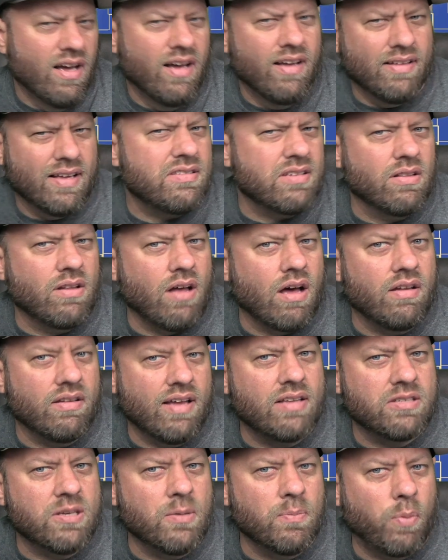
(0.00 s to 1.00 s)
that's a lot
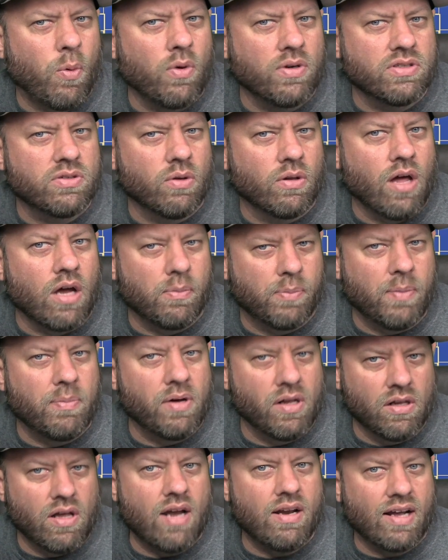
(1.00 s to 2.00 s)
that's important to a lot of people
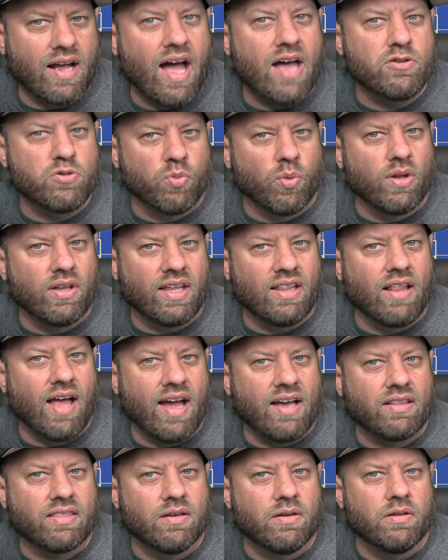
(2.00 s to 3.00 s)
a lot of guys really
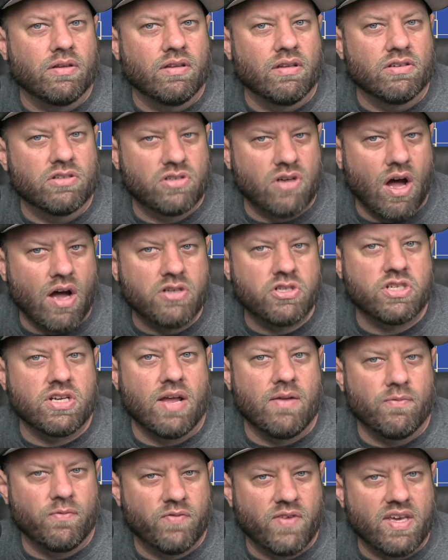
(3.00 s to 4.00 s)
like the the touch
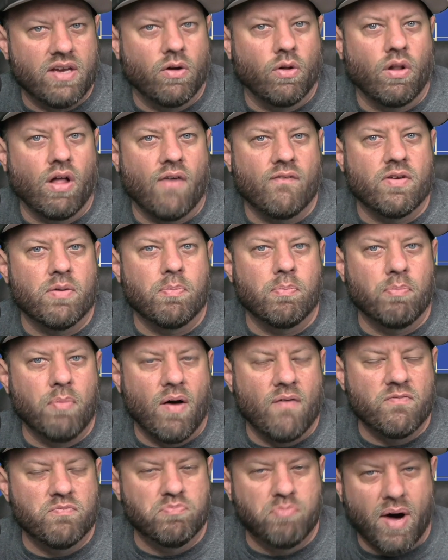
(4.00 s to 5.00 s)
and feel of a
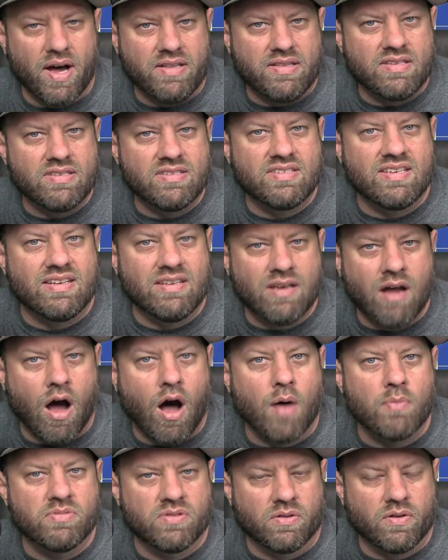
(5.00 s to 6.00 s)
of buttons and
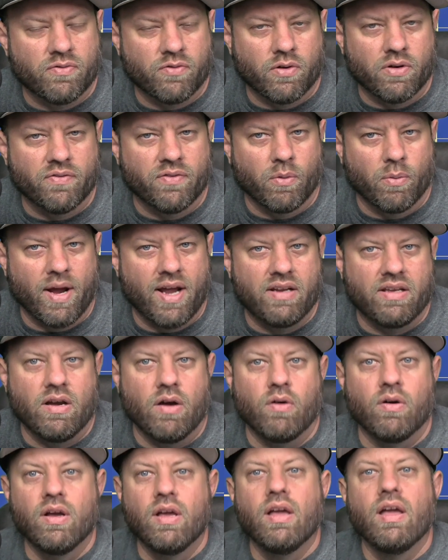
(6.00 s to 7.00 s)
knobs on the front of a
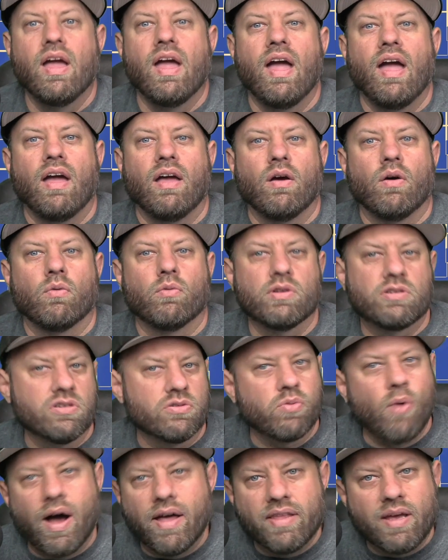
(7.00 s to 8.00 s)
radio which
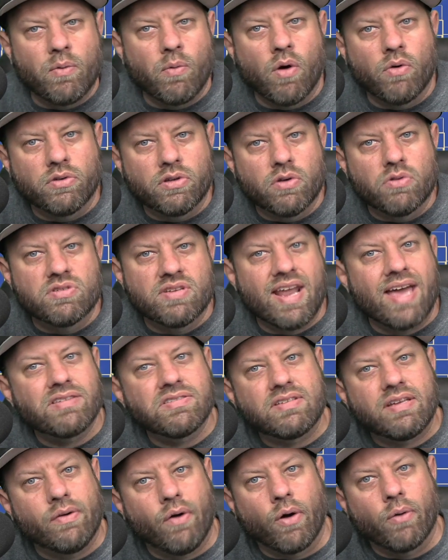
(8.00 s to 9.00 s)
is why they won't use an
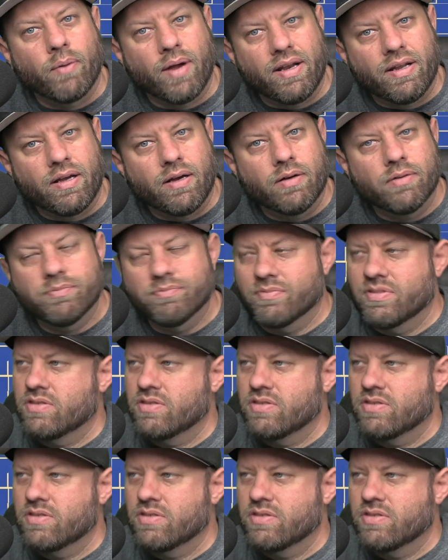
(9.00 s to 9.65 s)
SDR radio.